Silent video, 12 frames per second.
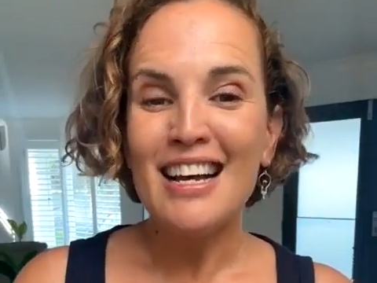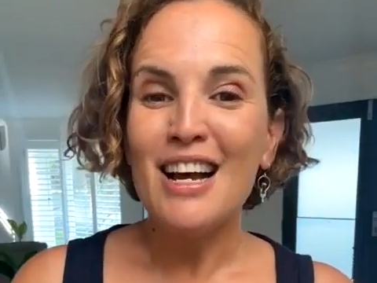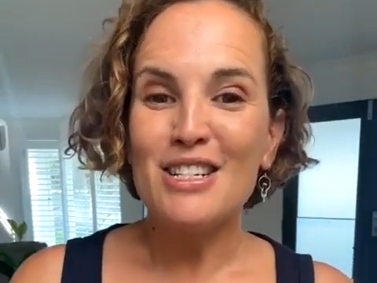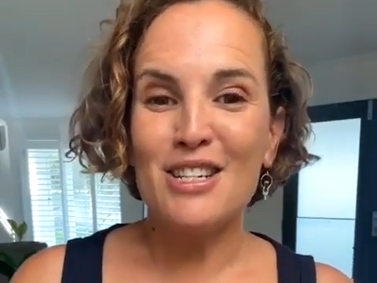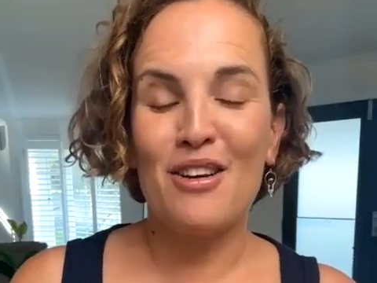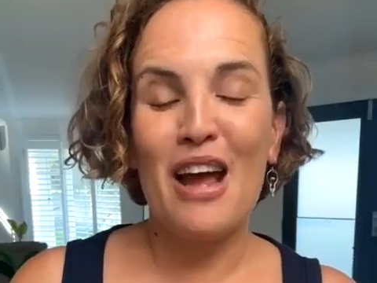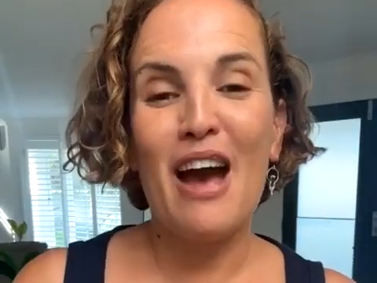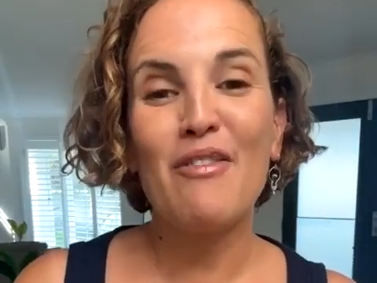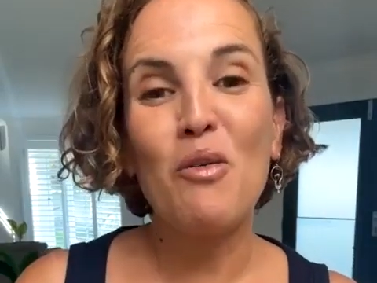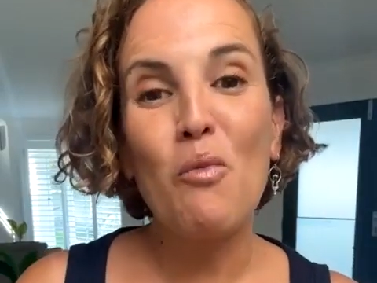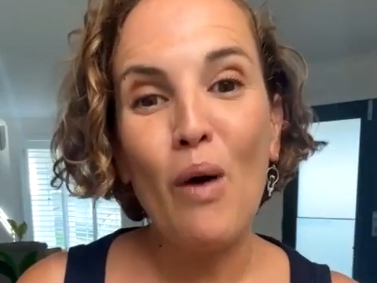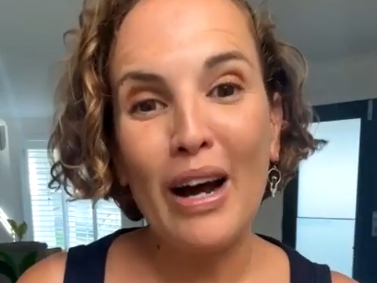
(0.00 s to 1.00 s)
So have a
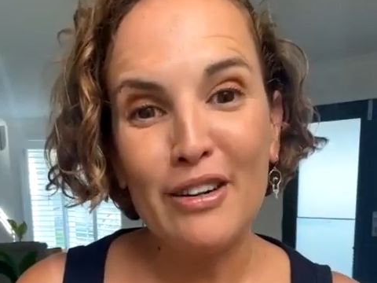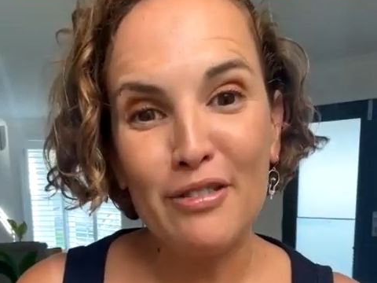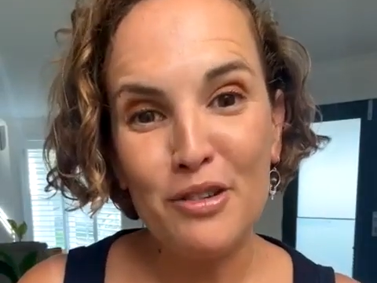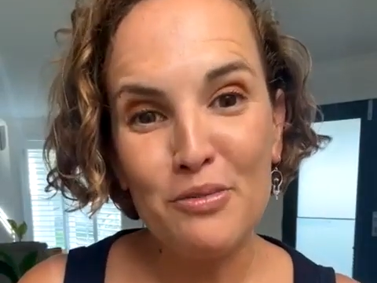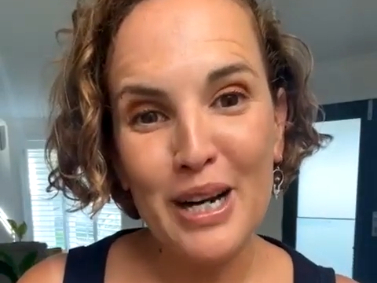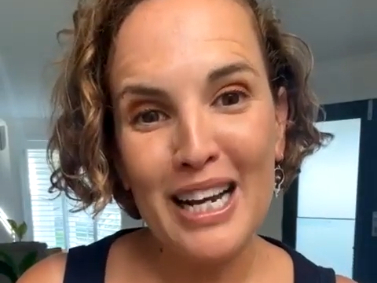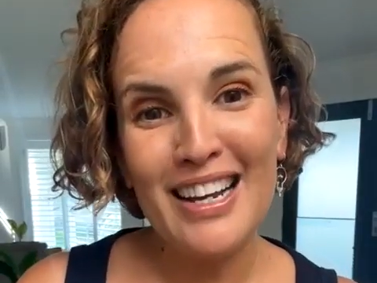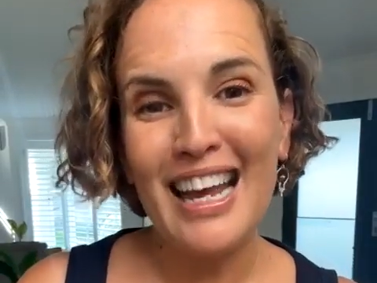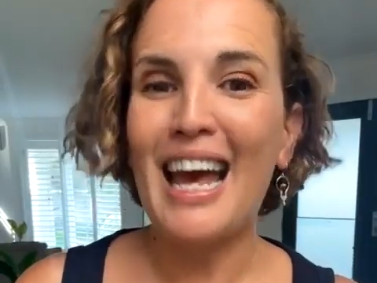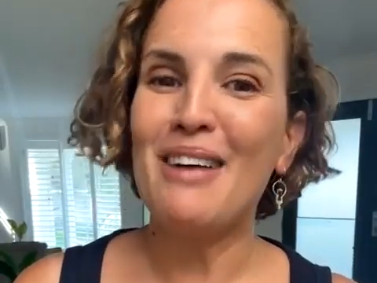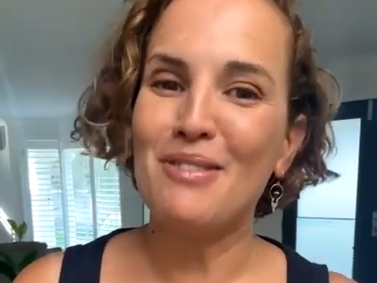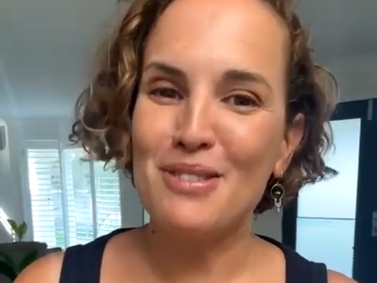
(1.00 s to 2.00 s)
wonderful week,
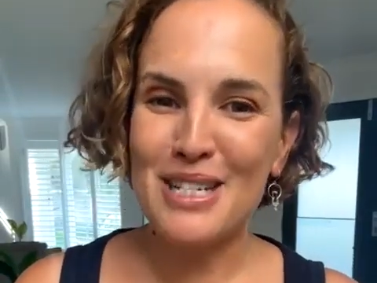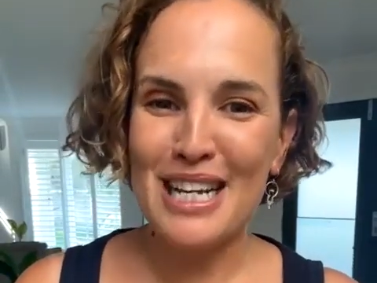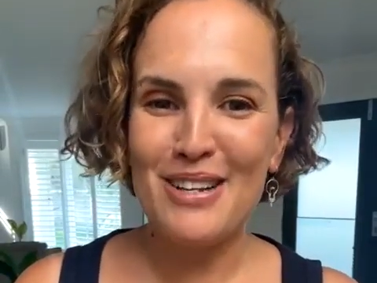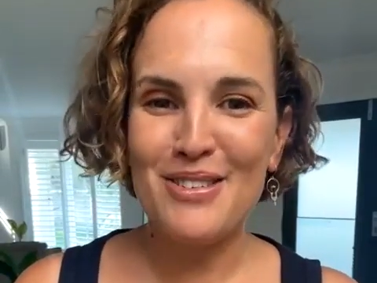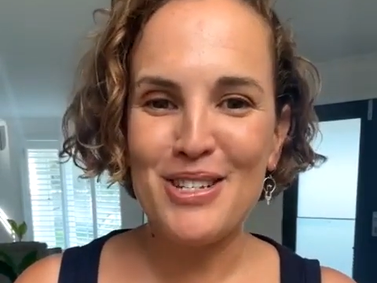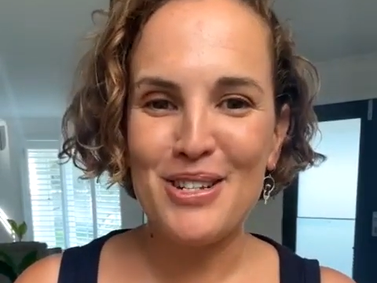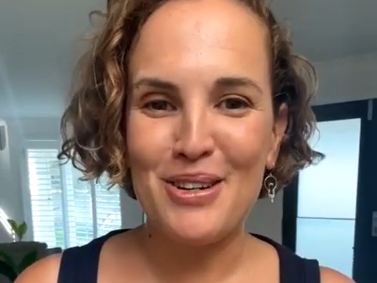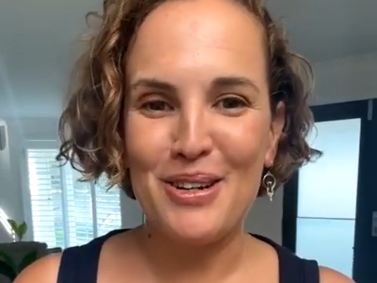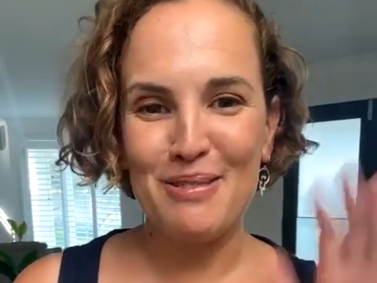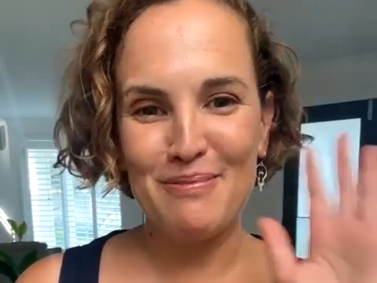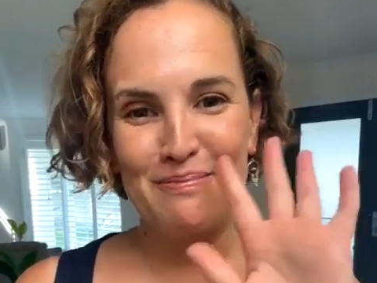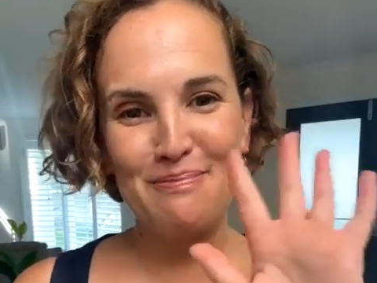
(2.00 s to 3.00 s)
and we'll see you
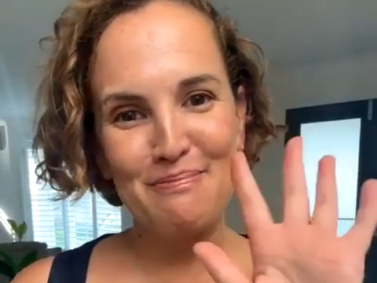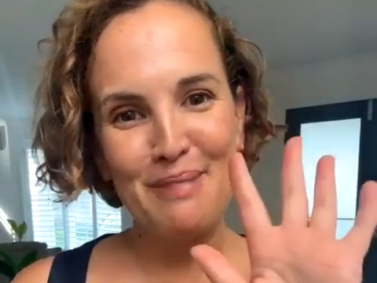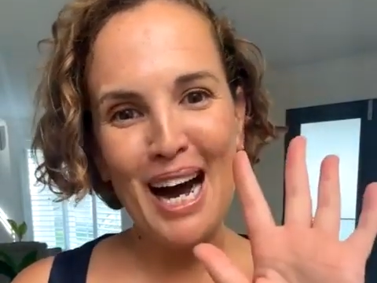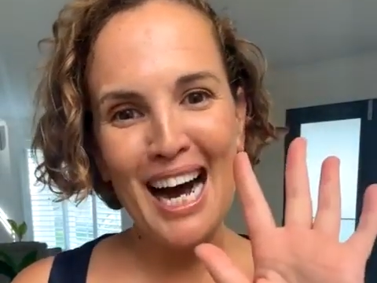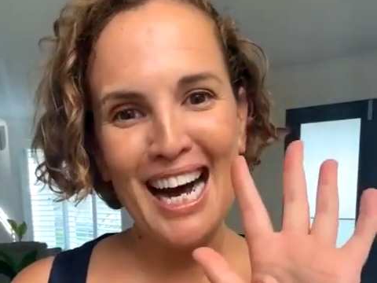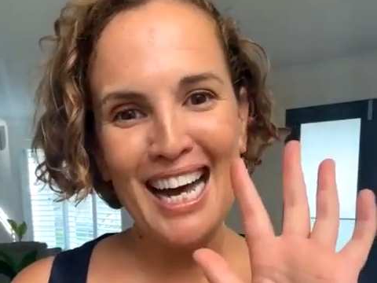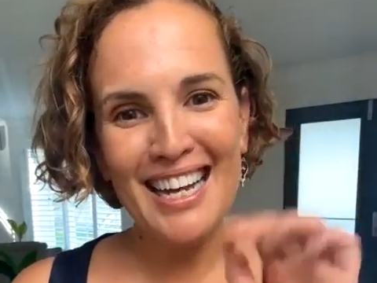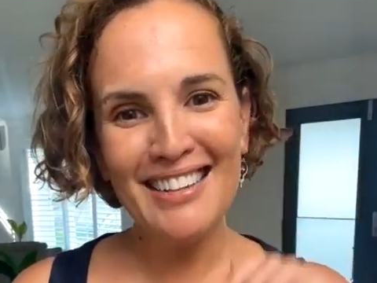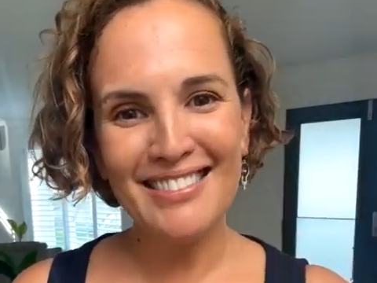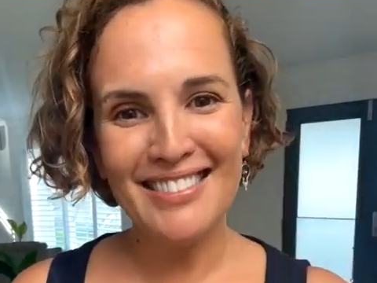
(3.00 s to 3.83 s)
soon. Bye.